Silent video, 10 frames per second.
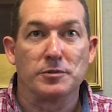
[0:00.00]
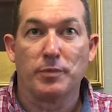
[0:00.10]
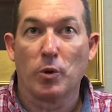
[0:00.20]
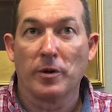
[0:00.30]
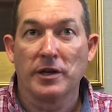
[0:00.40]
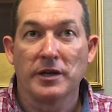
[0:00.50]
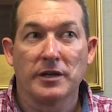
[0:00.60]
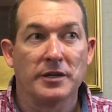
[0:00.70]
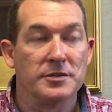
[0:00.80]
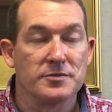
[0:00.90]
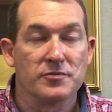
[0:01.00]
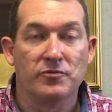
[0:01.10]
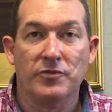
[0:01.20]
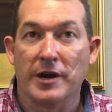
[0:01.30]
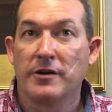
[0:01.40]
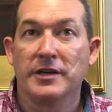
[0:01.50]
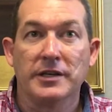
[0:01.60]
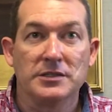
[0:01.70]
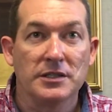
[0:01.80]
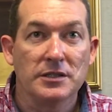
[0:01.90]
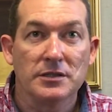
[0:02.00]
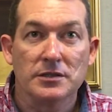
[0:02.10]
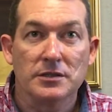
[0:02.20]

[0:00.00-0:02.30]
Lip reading: on supporting it is very easy.